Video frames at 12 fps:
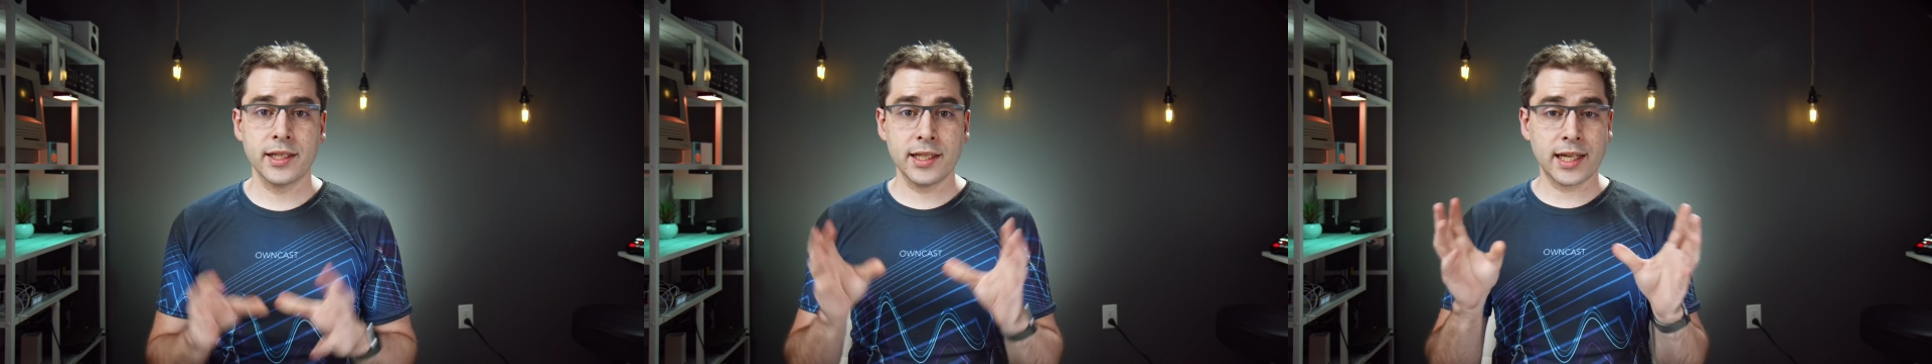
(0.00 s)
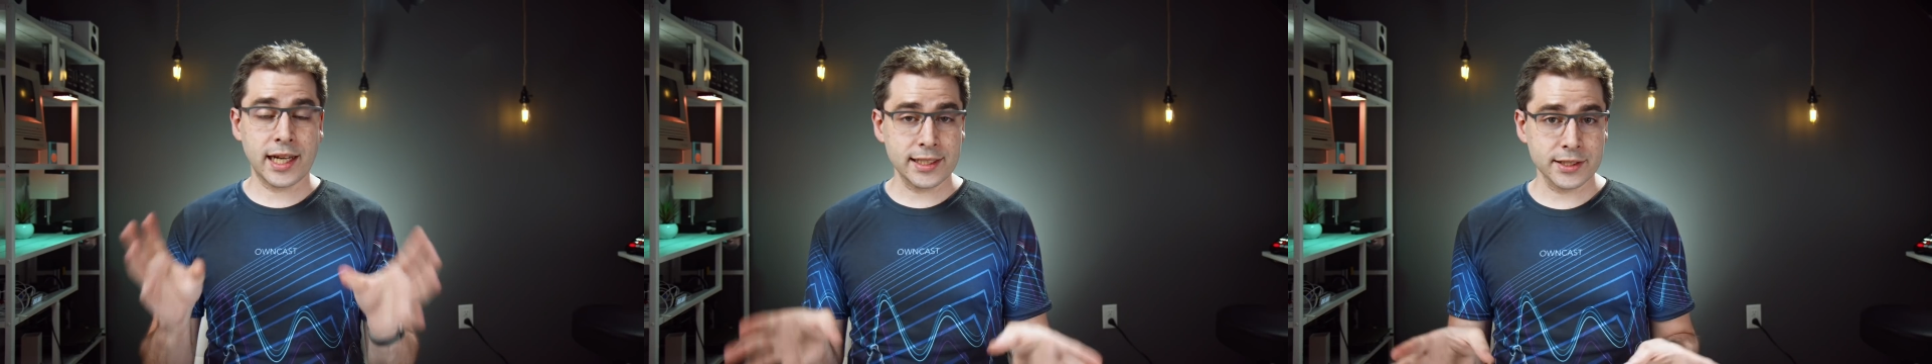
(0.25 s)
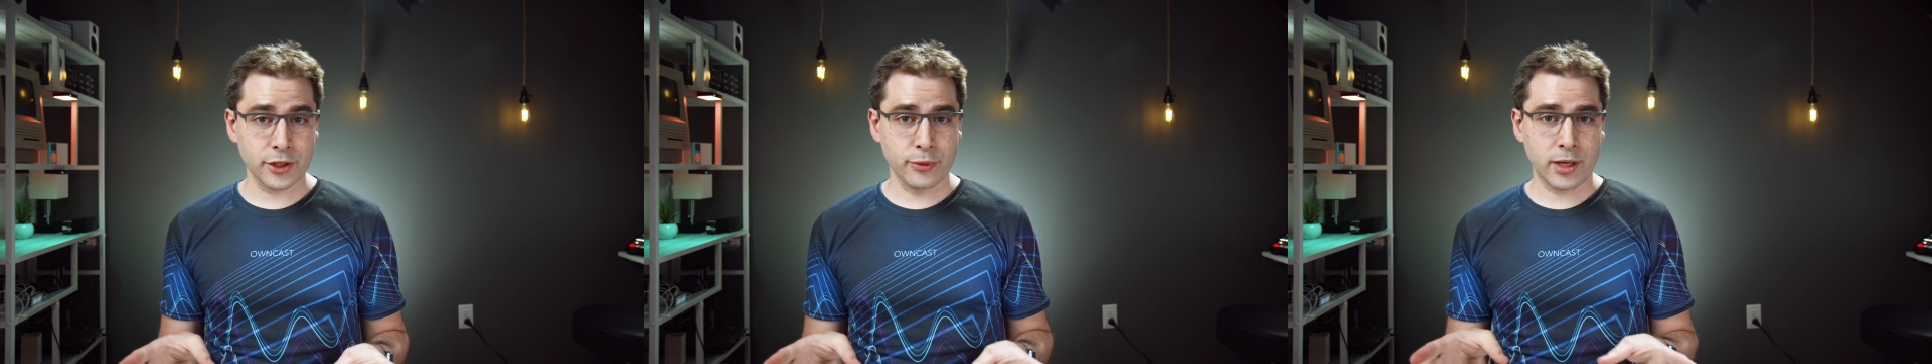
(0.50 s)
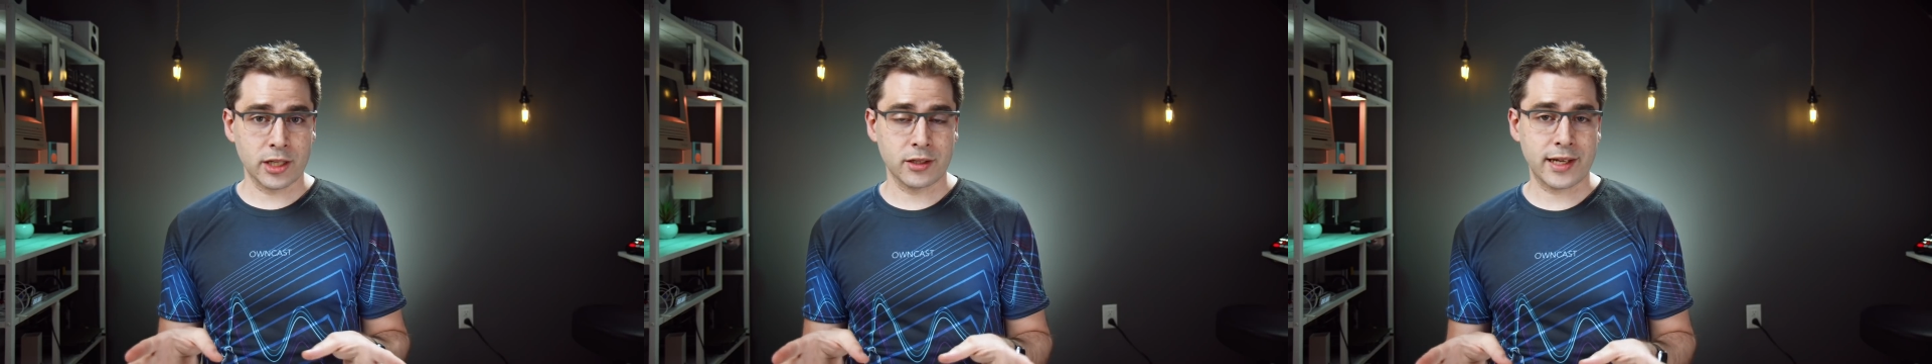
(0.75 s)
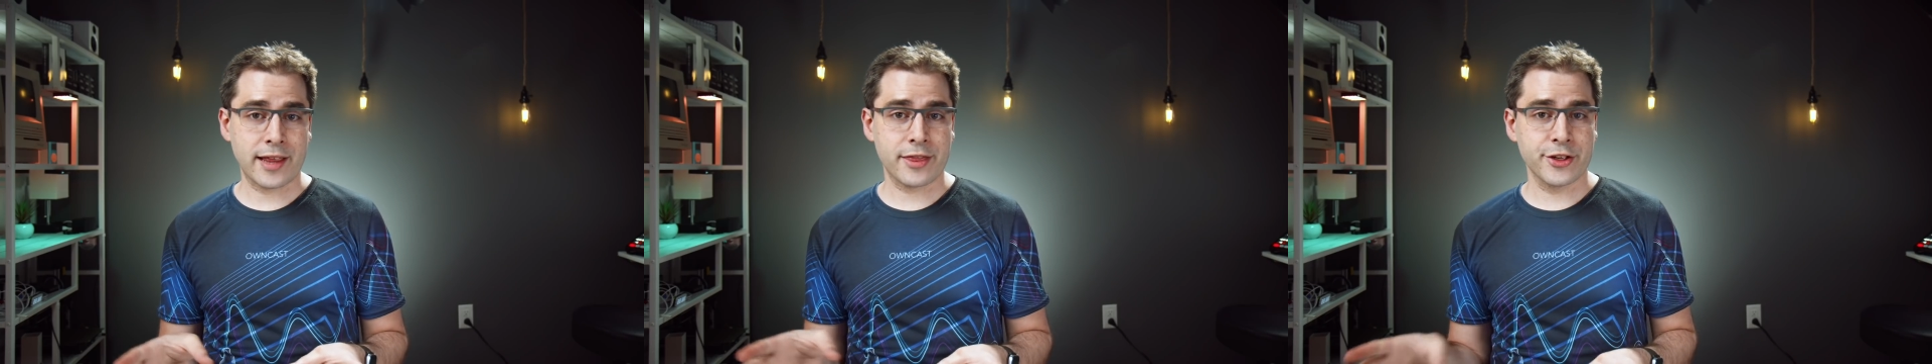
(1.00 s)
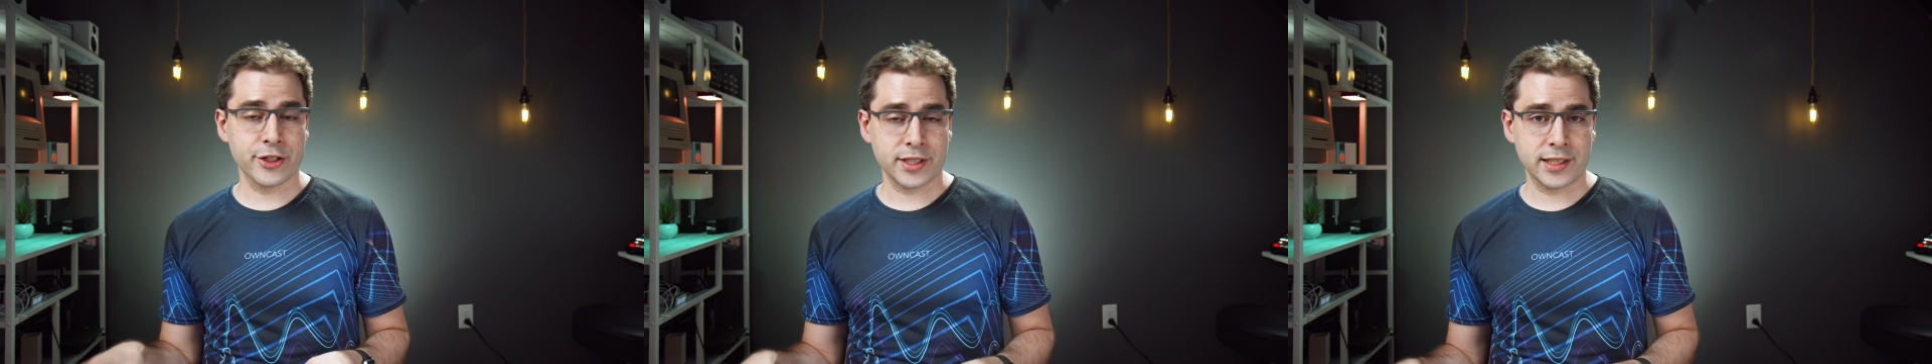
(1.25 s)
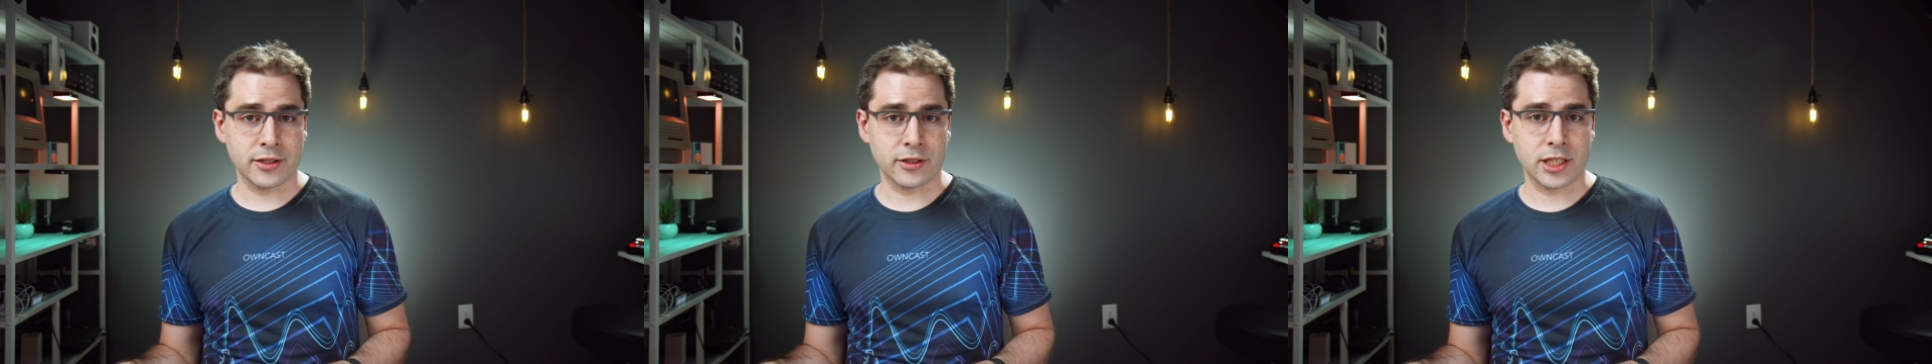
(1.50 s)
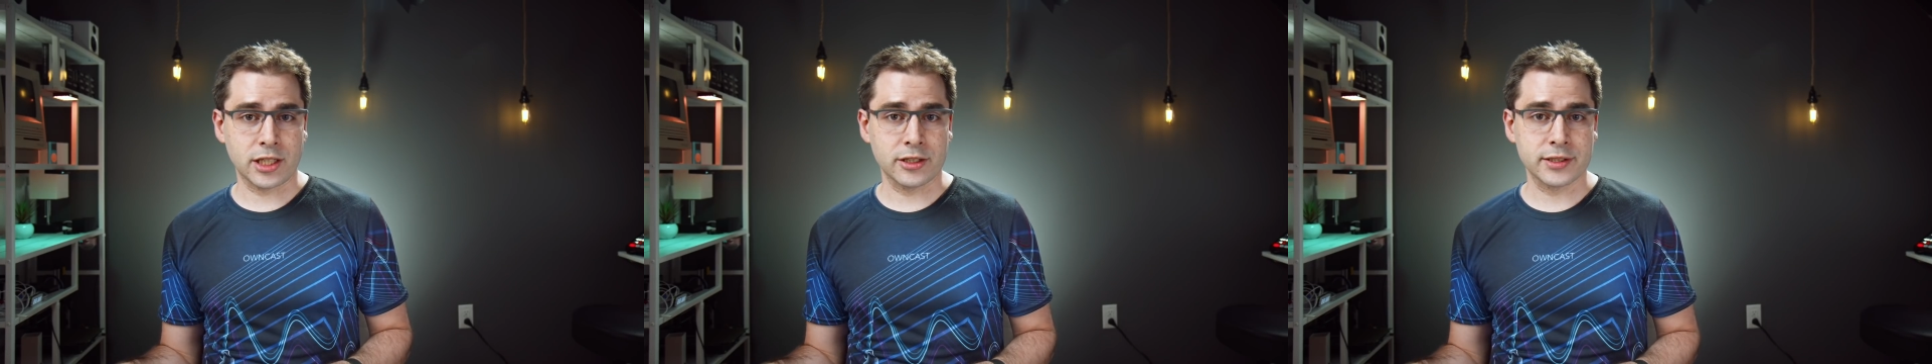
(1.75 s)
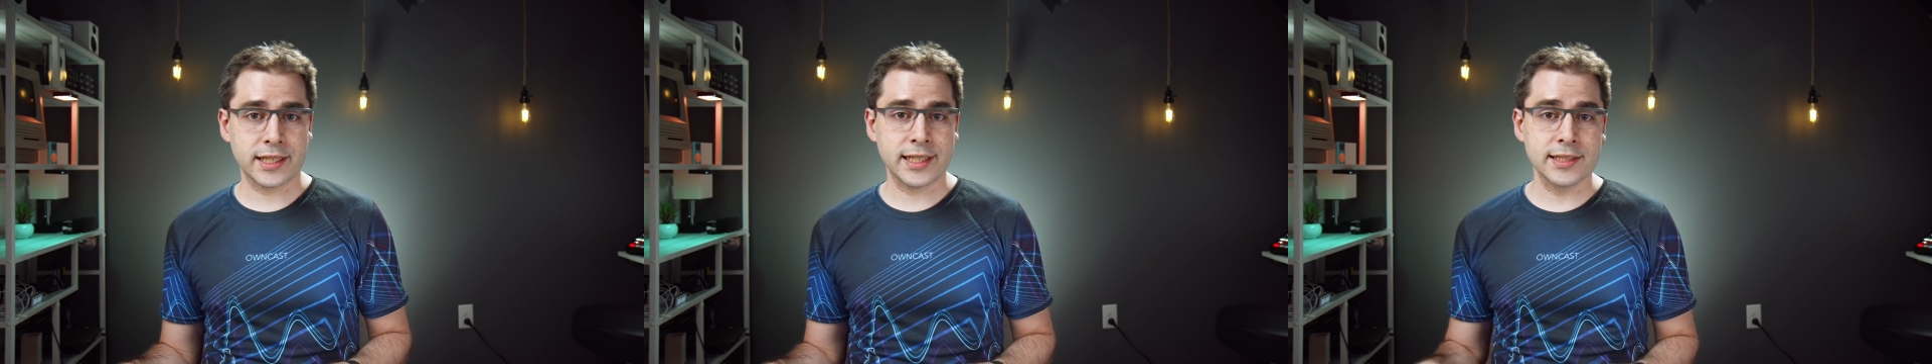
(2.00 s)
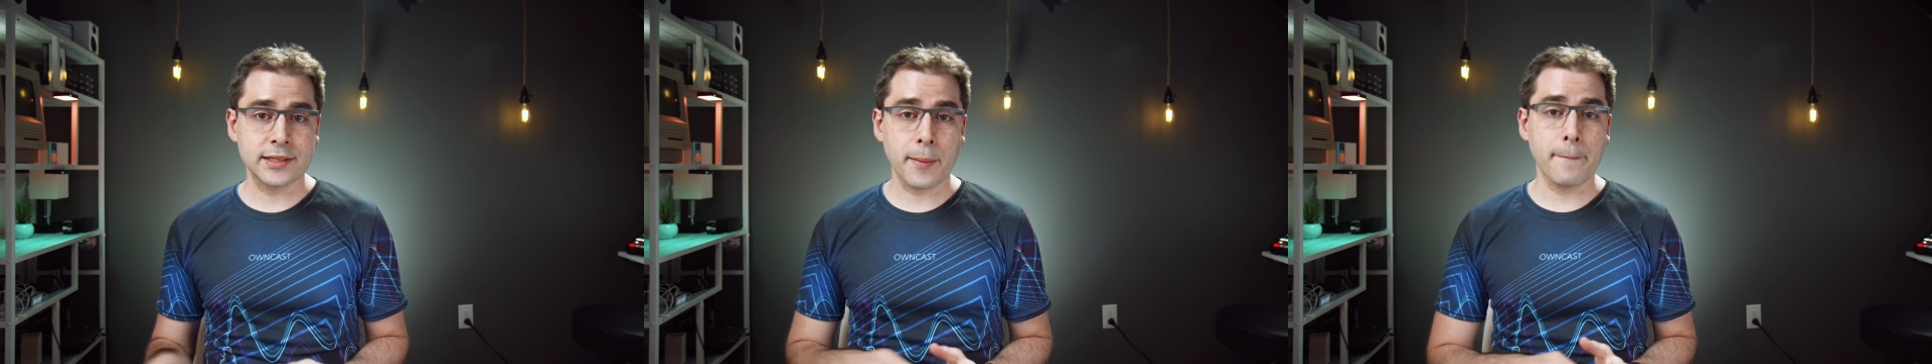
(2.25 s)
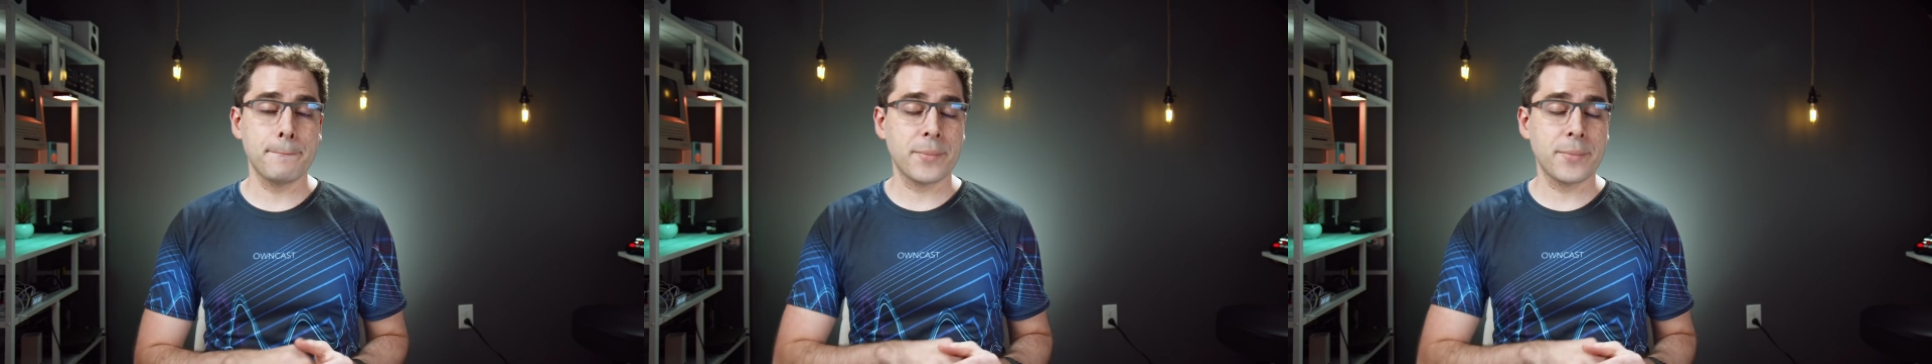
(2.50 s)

The ISO model at $1,300 is